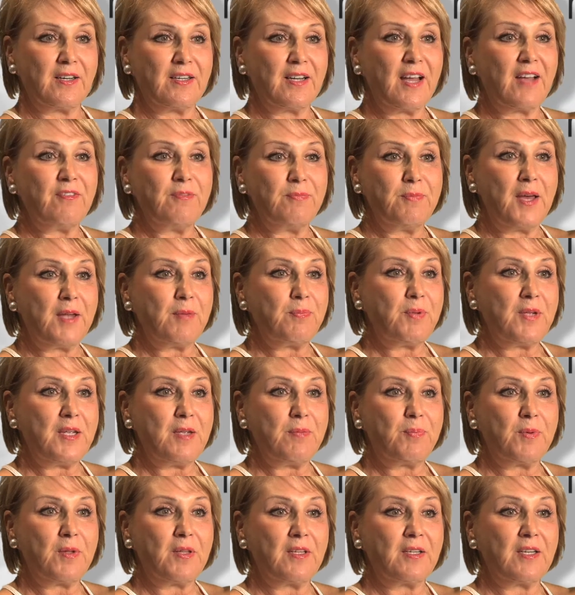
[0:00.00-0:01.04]
I've met
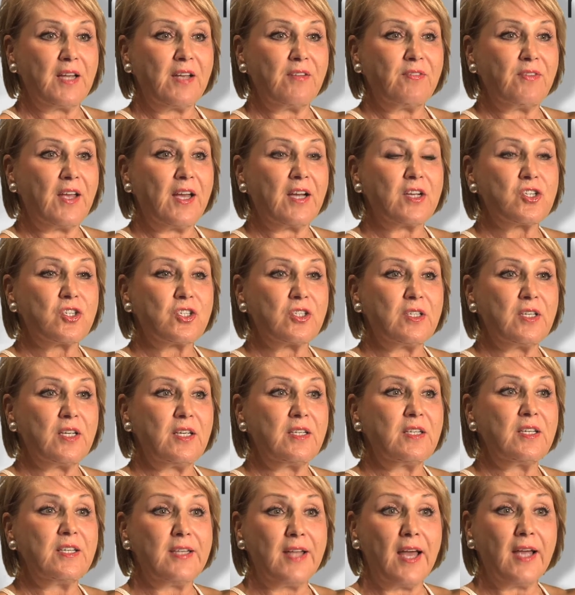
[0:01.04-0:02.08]
people and I've
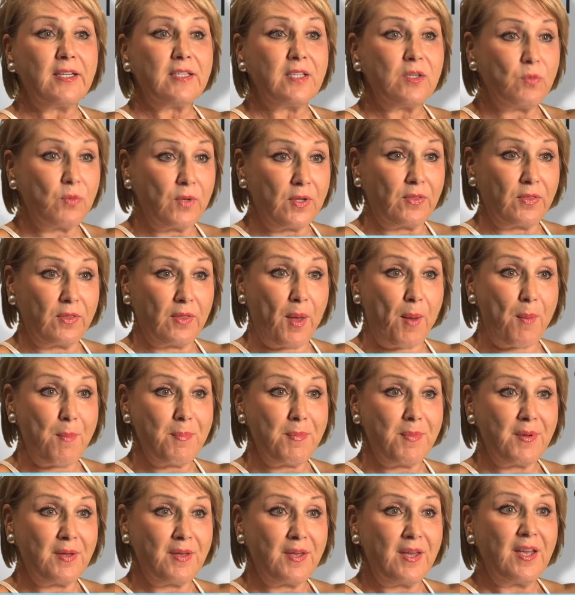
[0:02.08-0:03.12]
actually connected with them
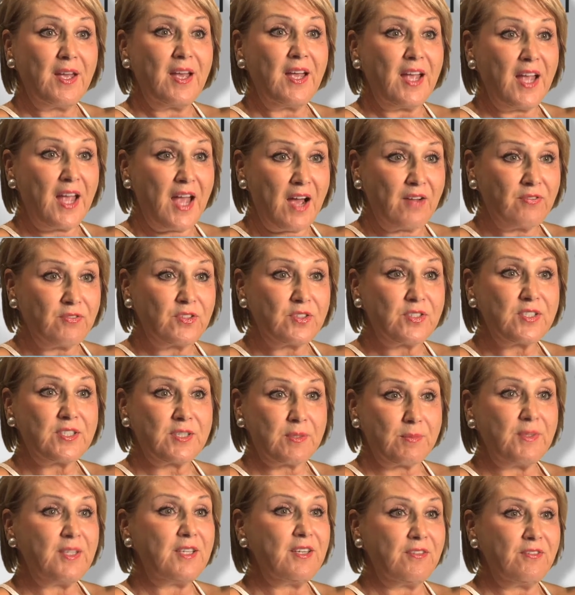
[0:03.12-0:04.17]
after
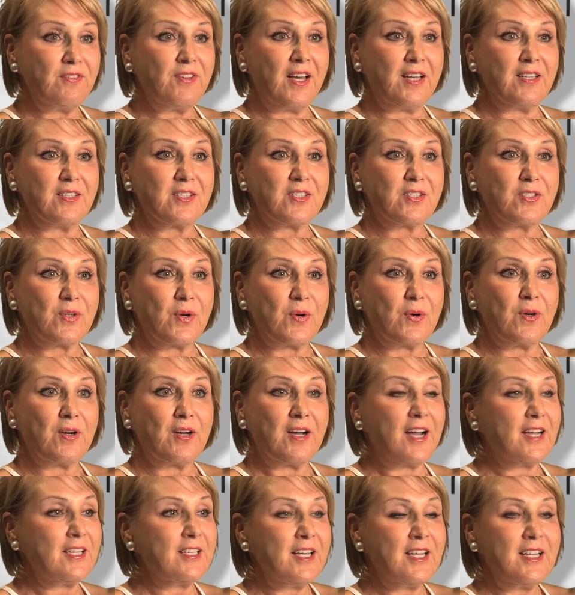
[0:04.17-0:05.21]
some of the events, so
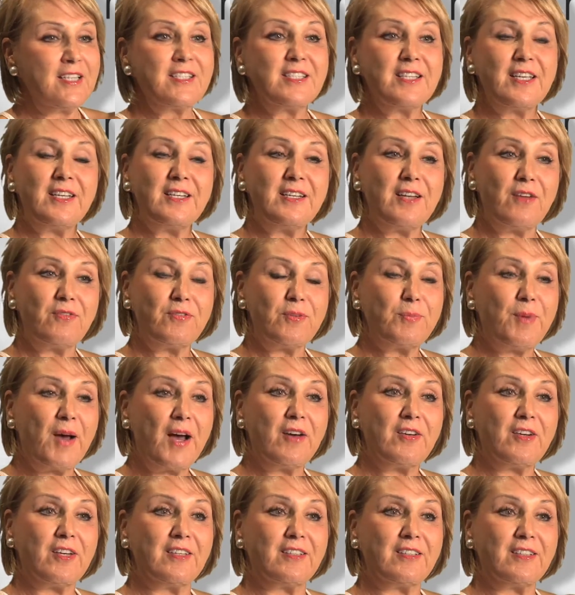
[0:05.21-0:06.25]
I can't say enough
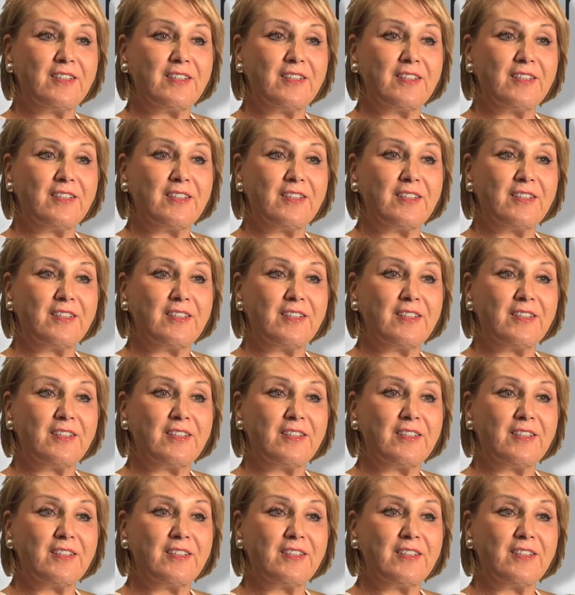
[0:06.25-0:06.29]
about it.